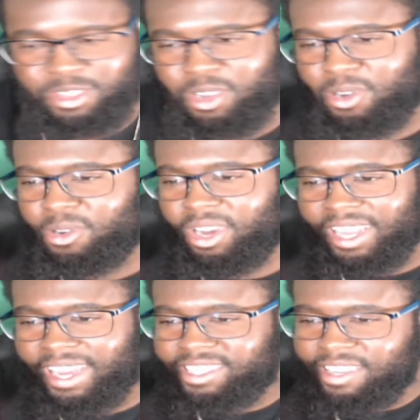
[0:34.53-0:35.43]
So a
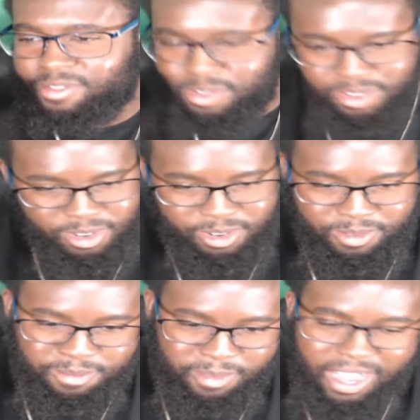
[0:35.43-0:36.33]
lot of stuff going on.